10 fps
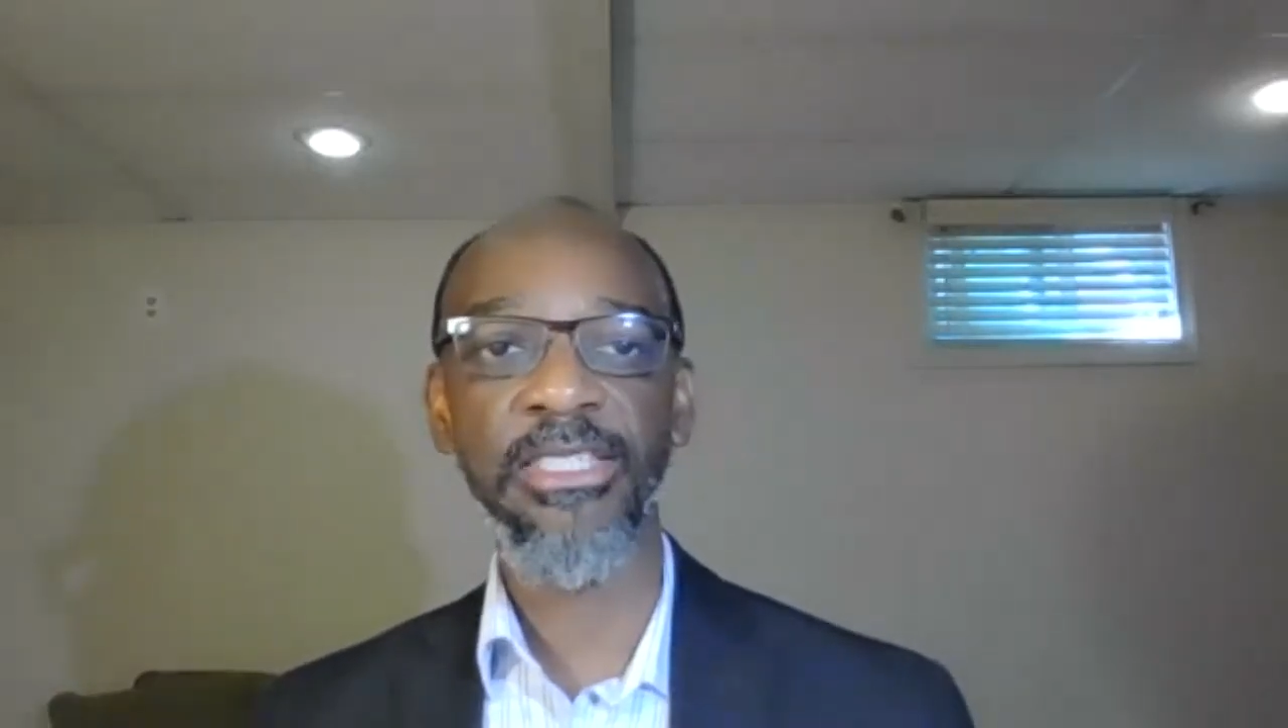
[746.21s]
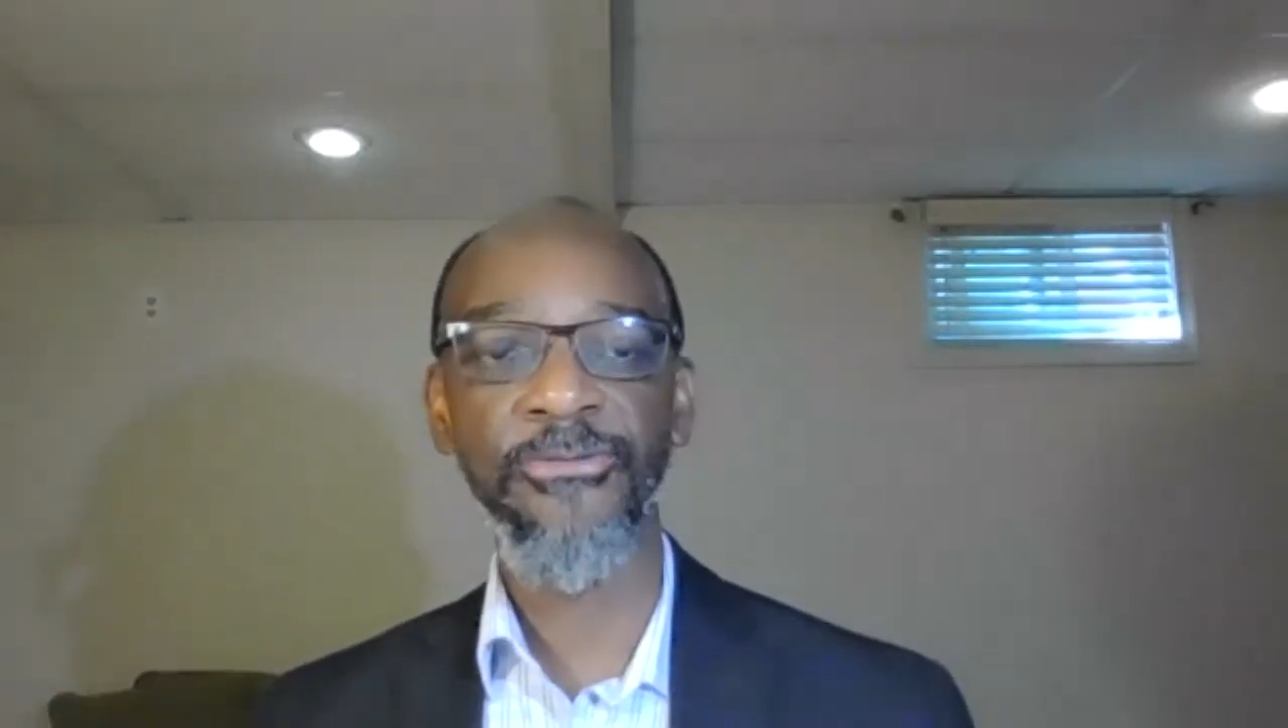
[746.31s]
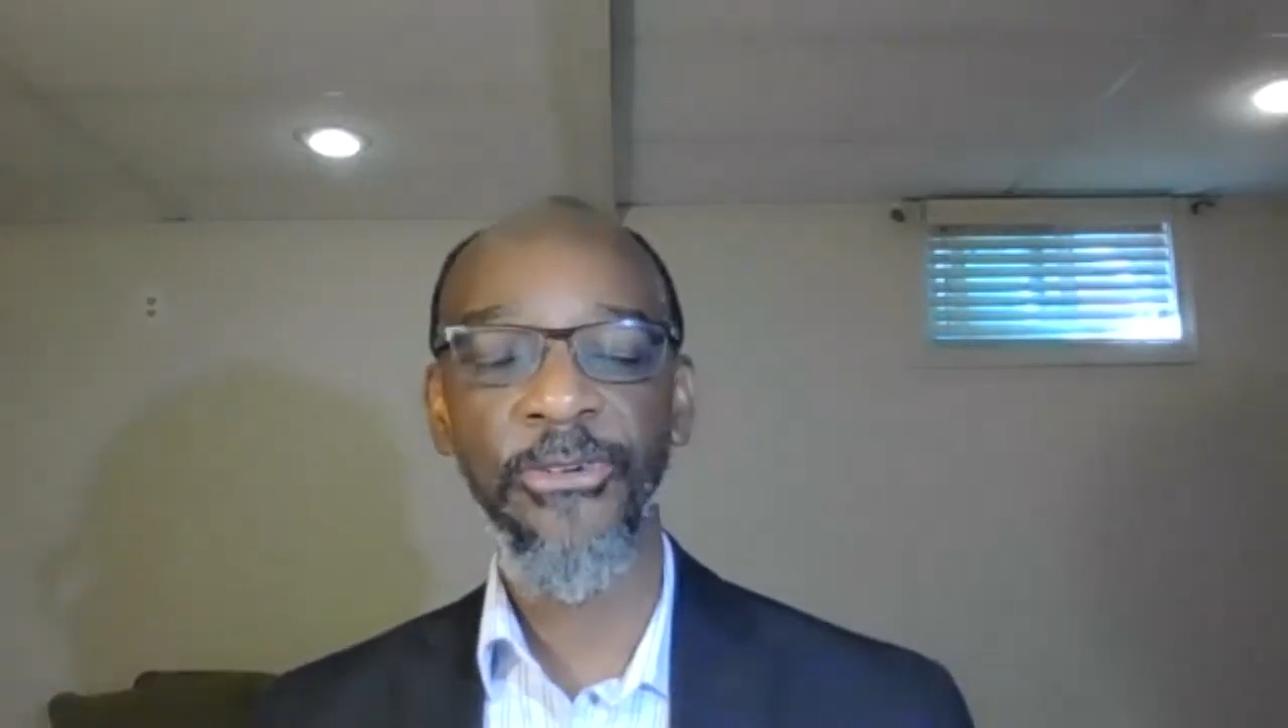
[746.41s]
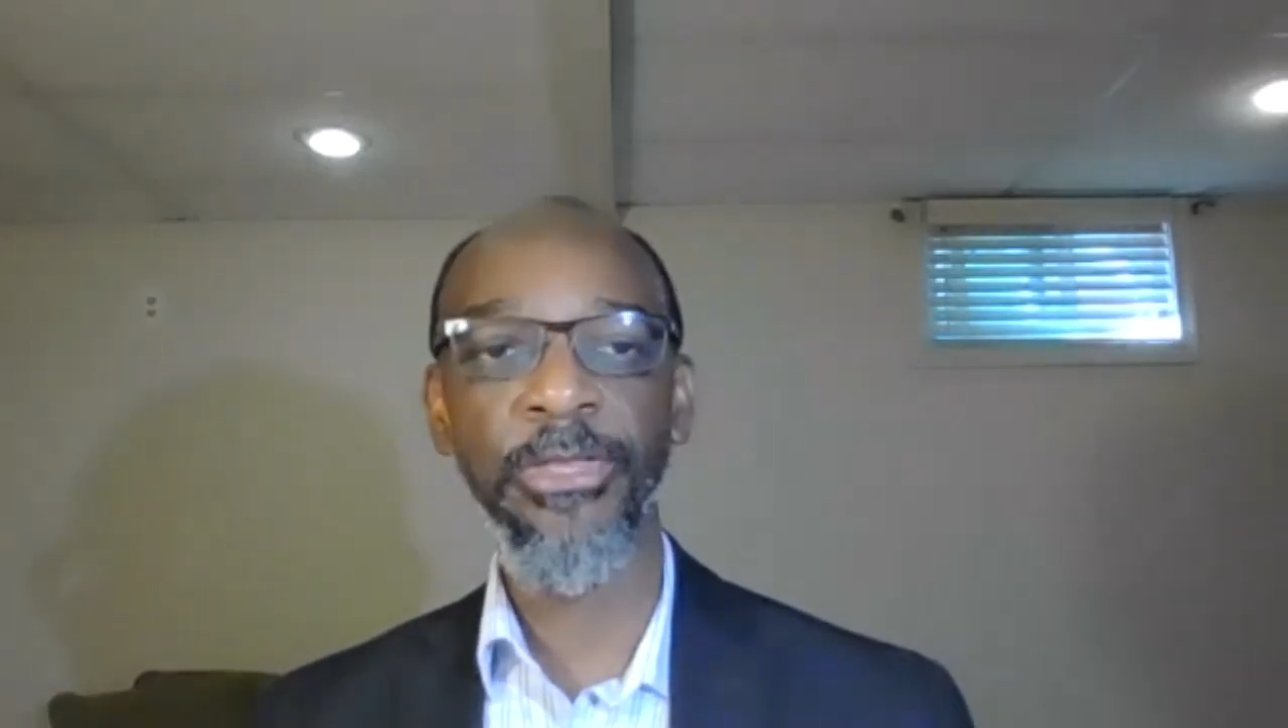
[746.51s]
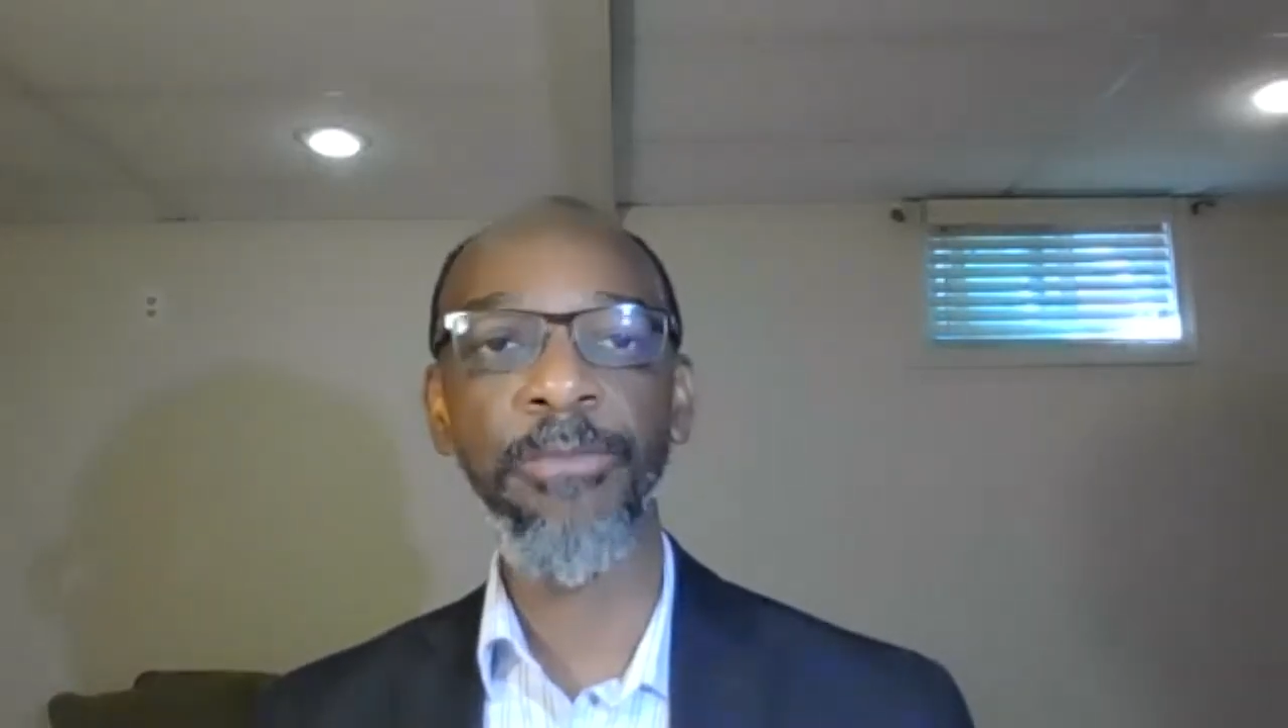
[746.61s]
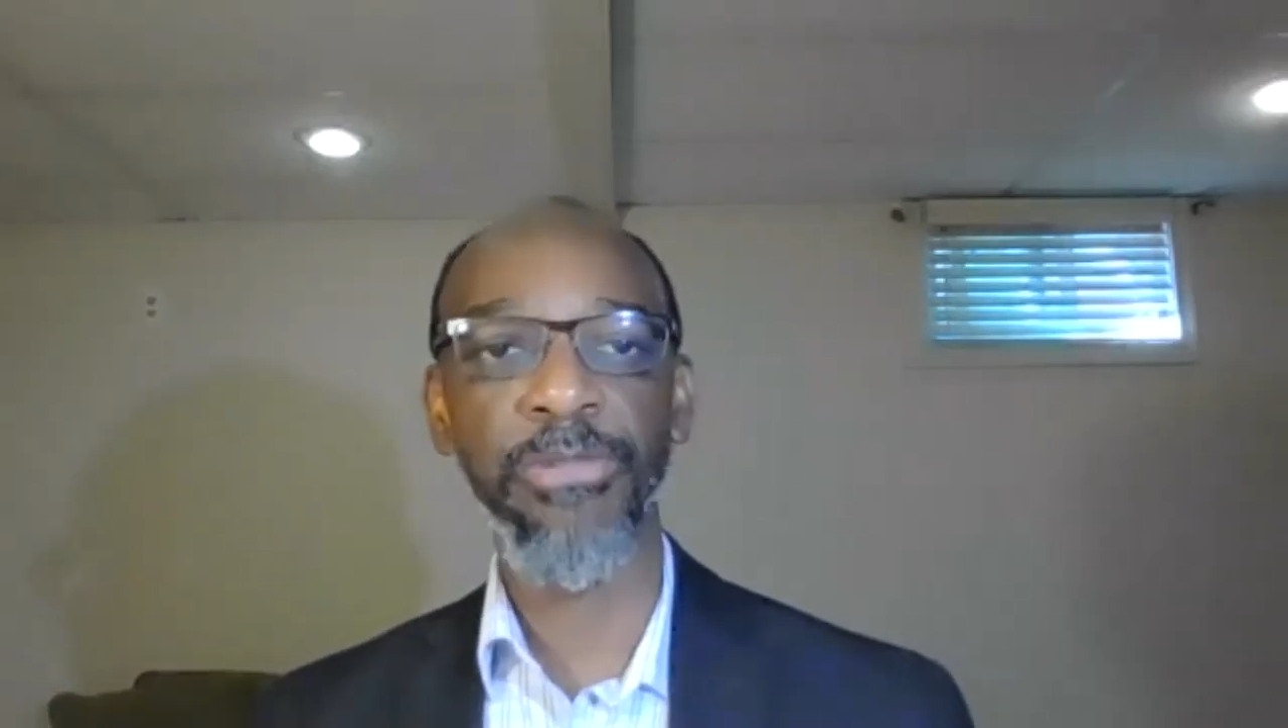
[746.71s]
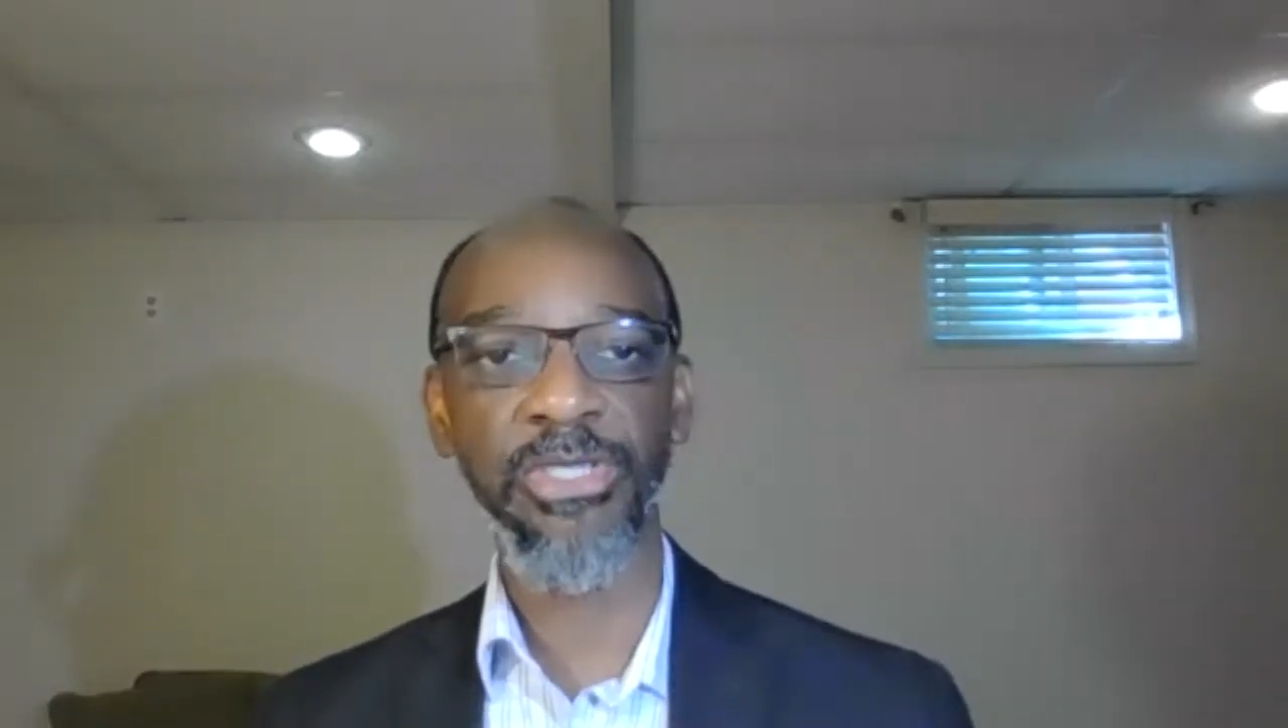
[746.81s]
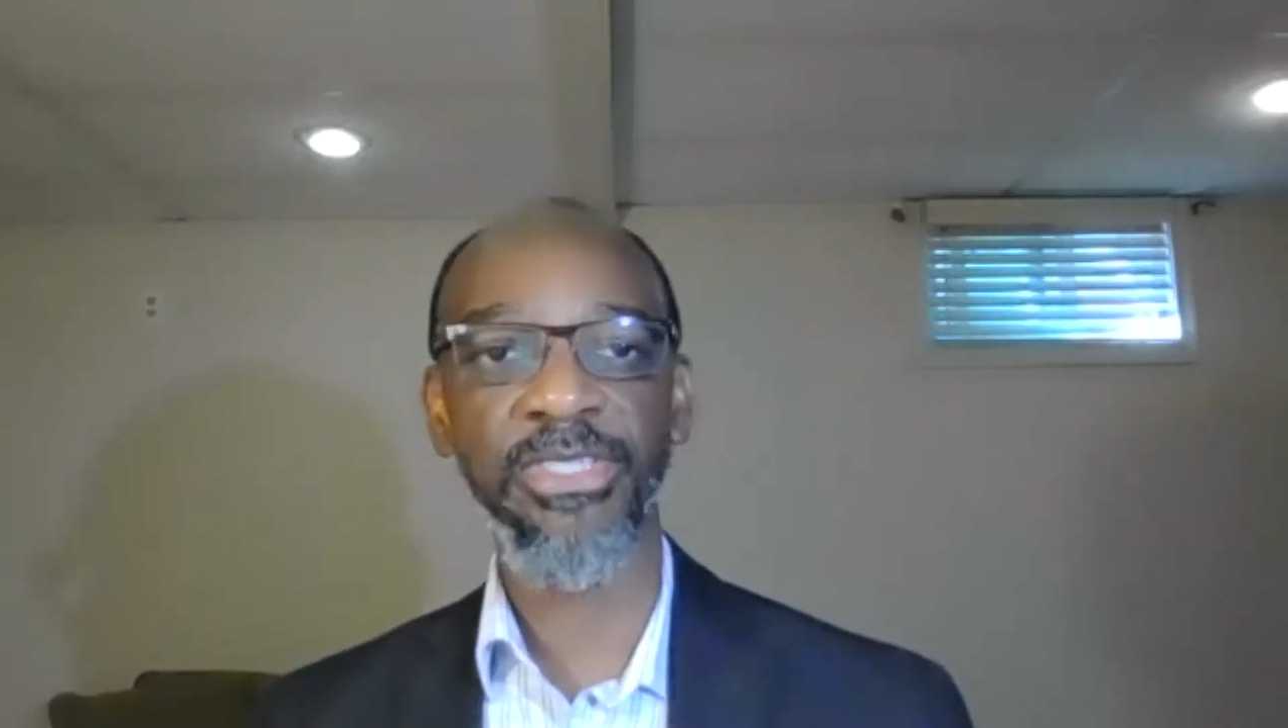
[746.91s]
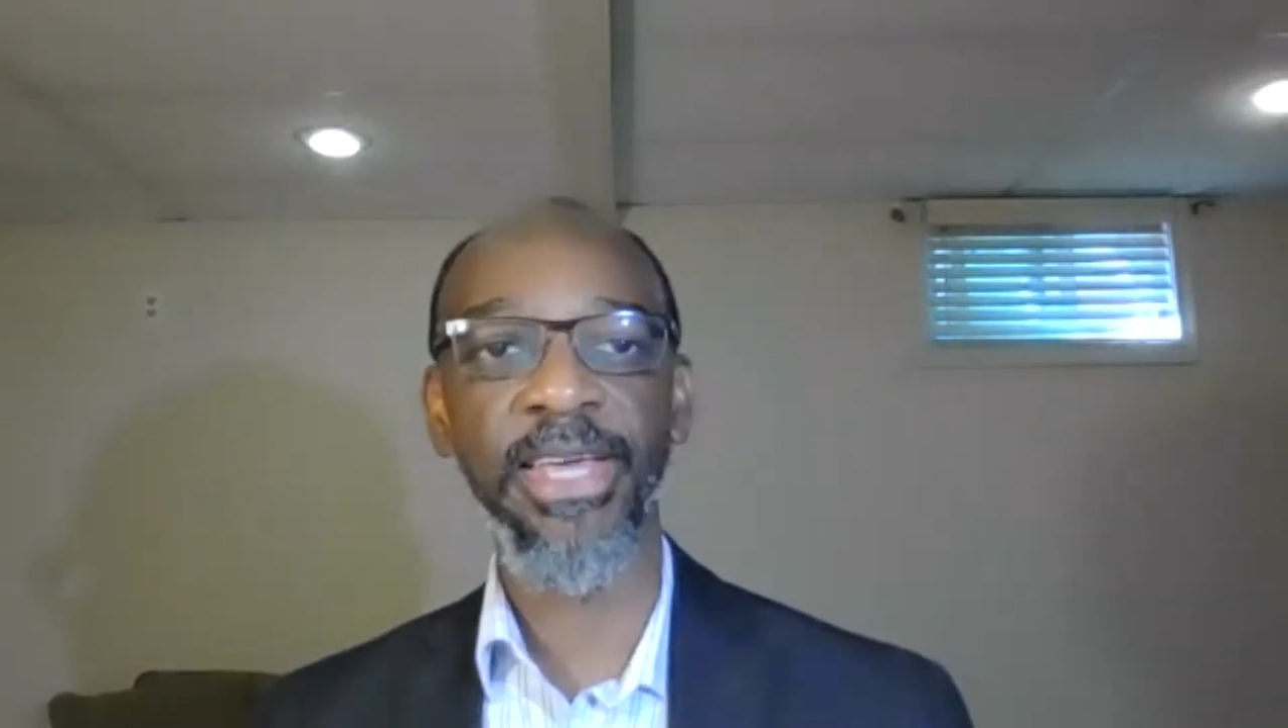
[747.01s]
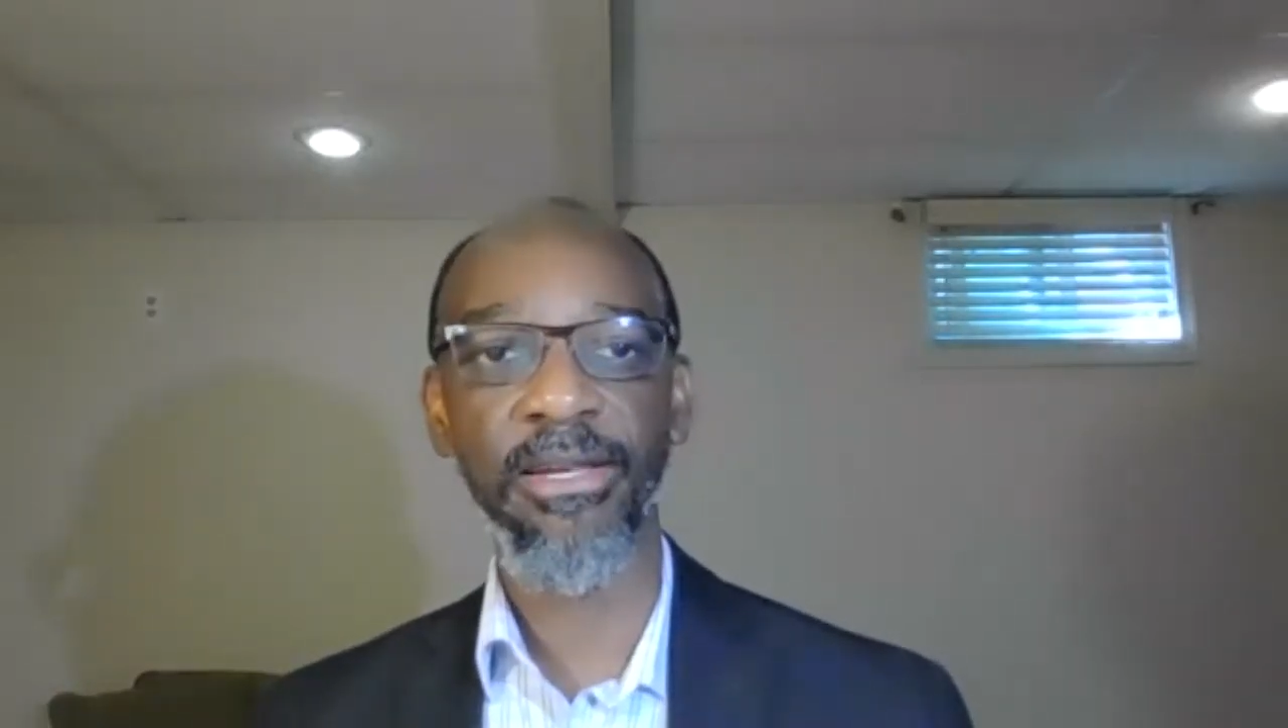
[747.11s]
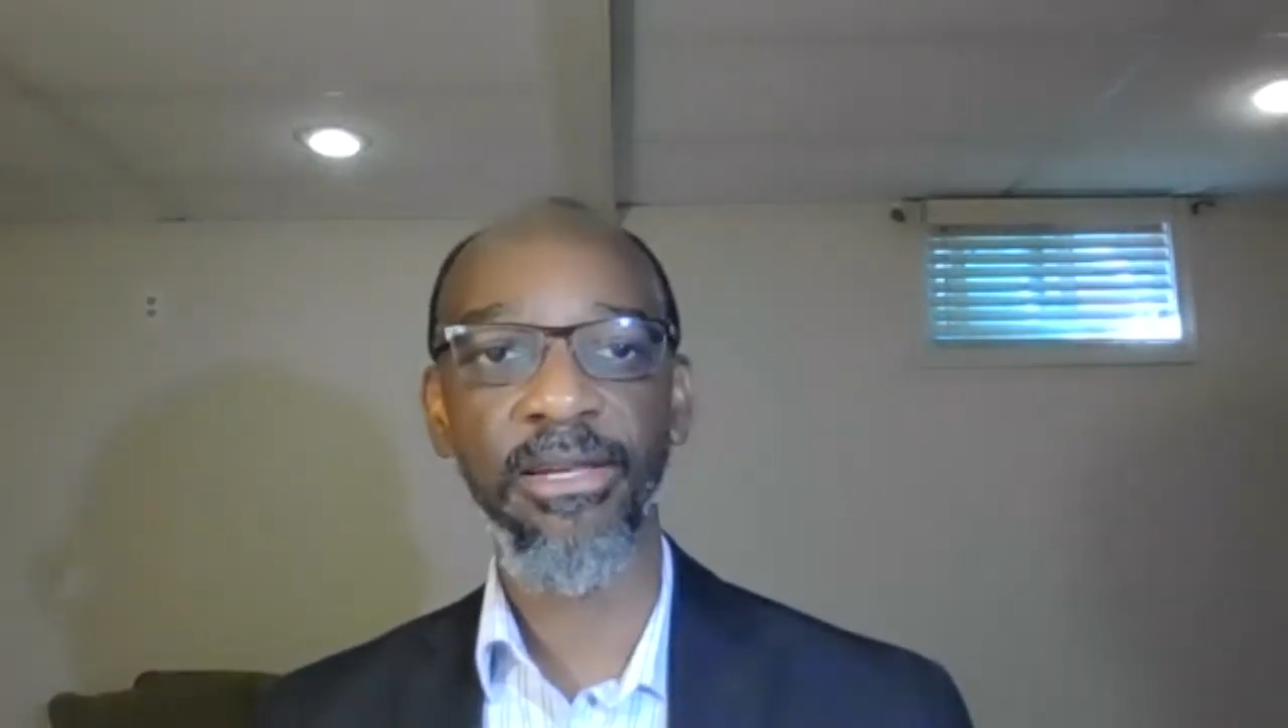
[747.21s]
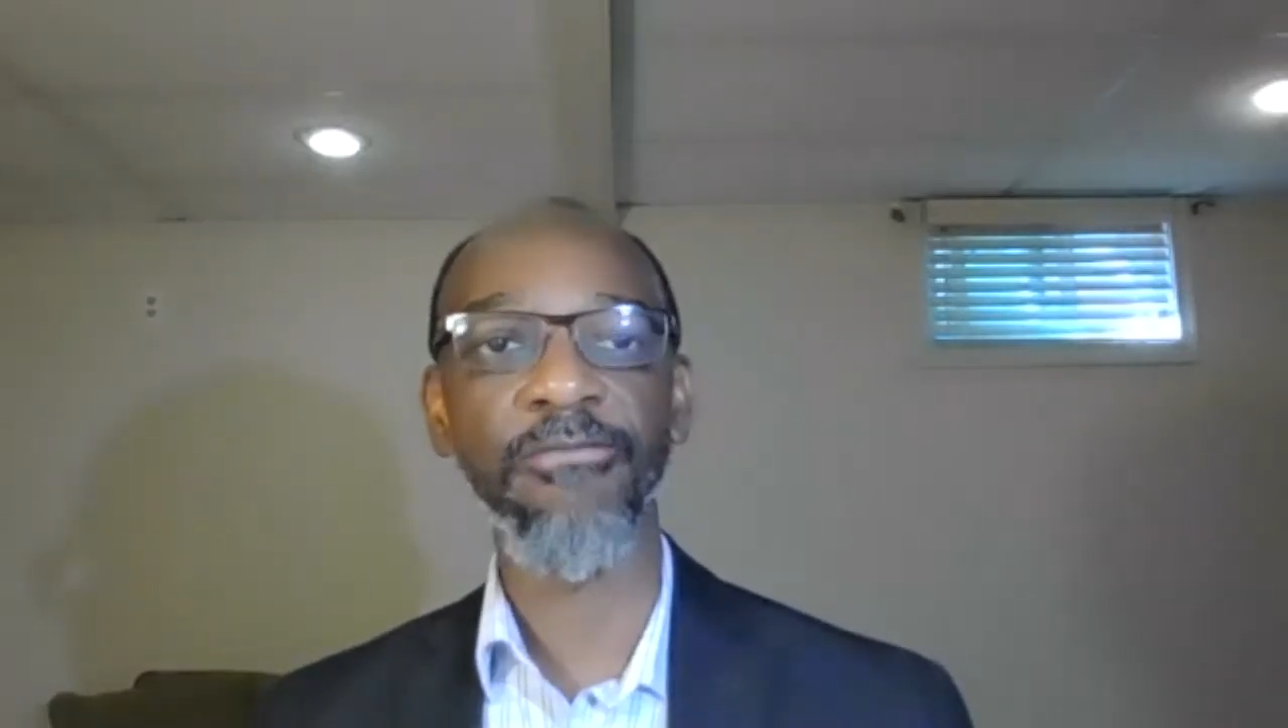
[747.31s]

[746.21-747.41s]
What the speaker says: 50%